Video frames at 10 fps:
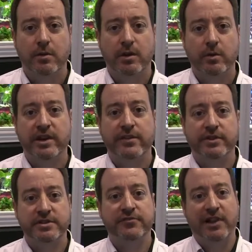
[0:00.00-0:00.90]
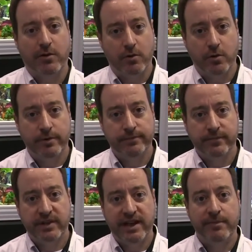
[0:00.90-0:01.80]
Well, we have, it's a flower horn.
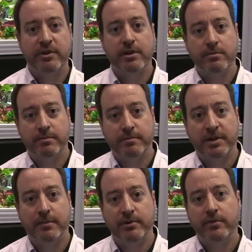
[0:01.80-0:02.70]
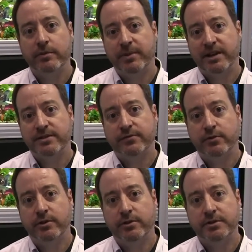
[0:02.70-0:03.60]
They have become popular over the past
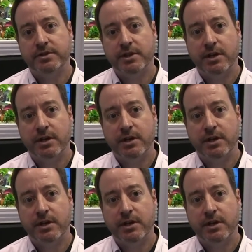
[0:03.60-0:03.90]
few years.